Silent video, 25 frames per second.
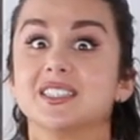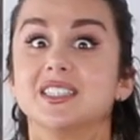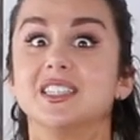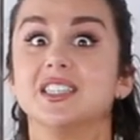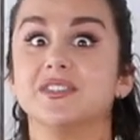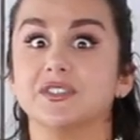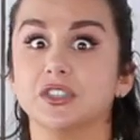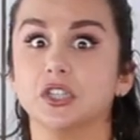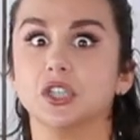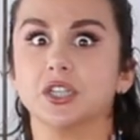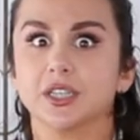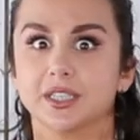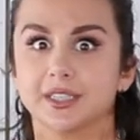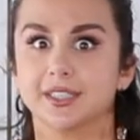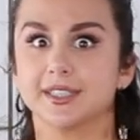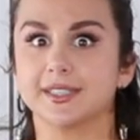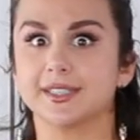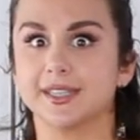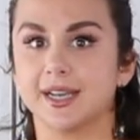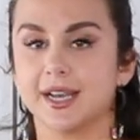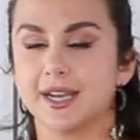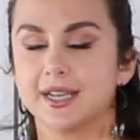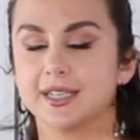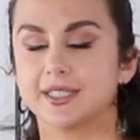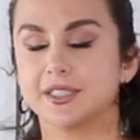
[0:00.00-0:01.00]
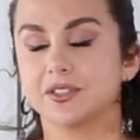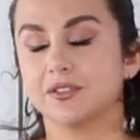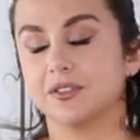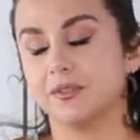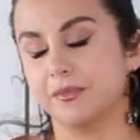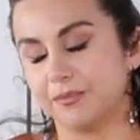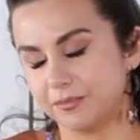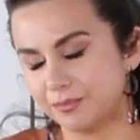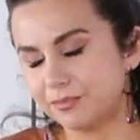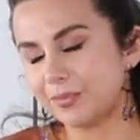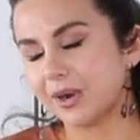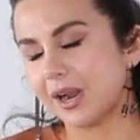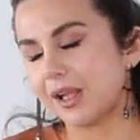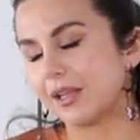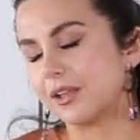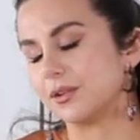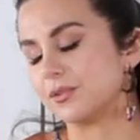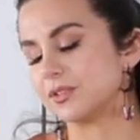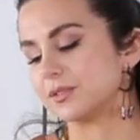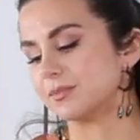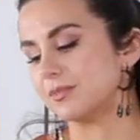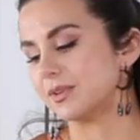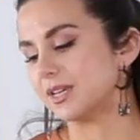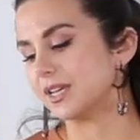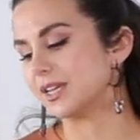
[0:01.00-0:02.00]
to even look at the size, so it probably
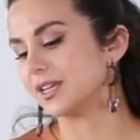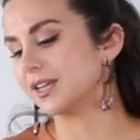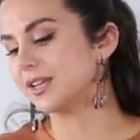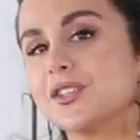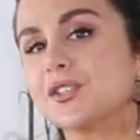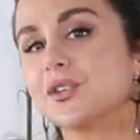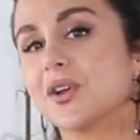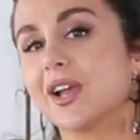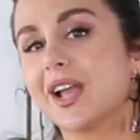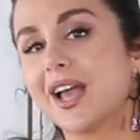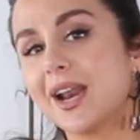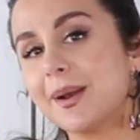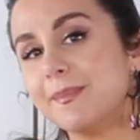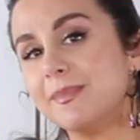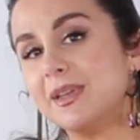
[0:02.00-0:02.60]
was me. So I got a